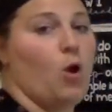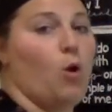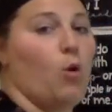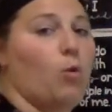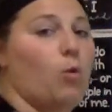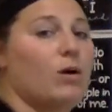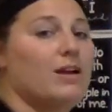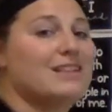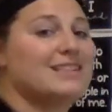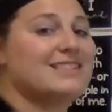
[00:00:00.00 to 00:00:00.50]

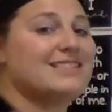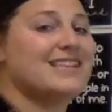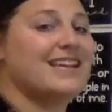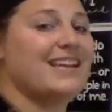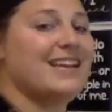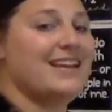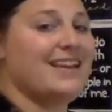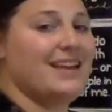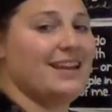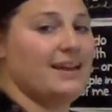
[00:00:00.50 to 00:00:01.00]
What
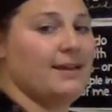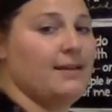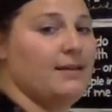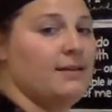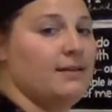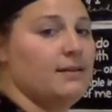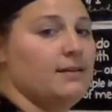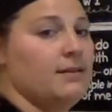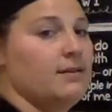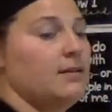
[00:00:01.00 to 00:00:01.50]
10
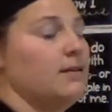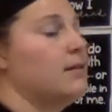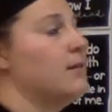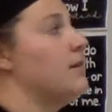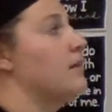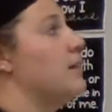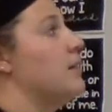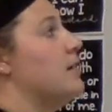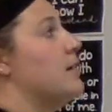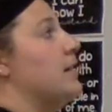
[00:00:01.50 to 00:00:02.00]

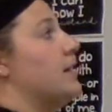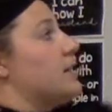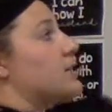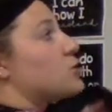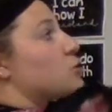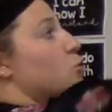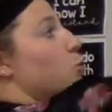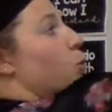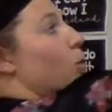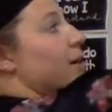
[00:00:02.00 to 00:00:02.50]
is
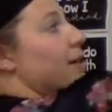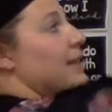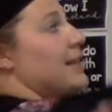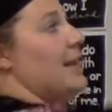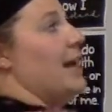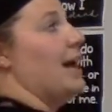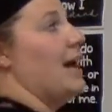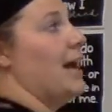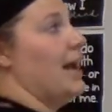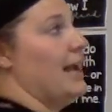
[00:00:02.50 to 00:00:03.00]

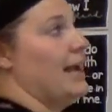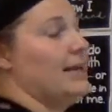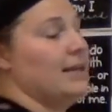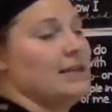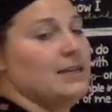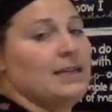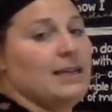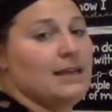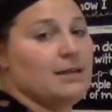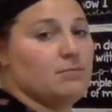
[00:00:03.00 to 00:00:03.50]
29
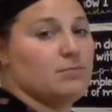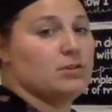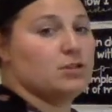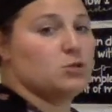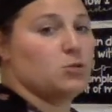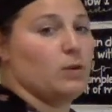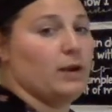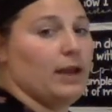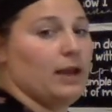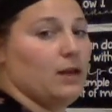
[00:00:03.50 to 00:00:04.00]
in
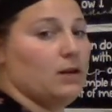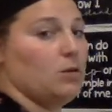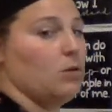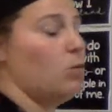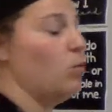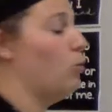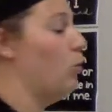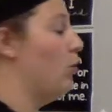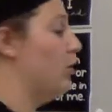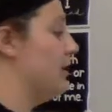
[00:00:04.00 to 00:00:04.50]
between?
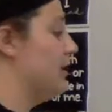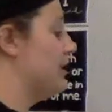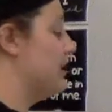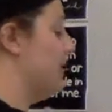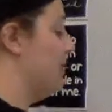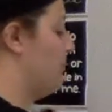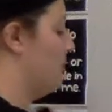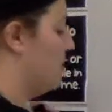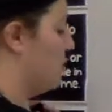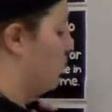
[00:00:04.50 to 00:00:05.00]
Well, it's
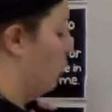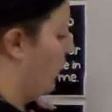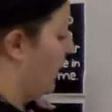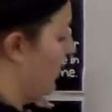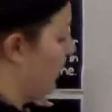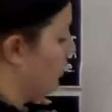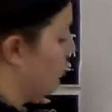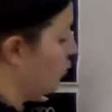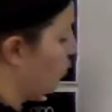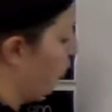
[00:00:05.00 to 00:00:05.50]
in
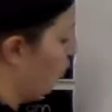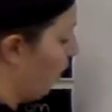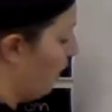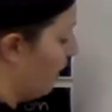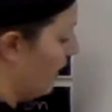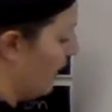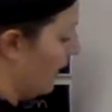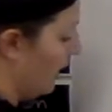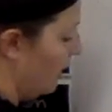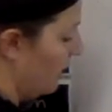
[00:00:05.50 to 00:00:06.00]
between
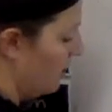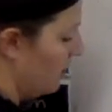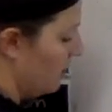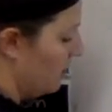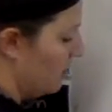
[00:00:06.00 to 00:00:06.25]
20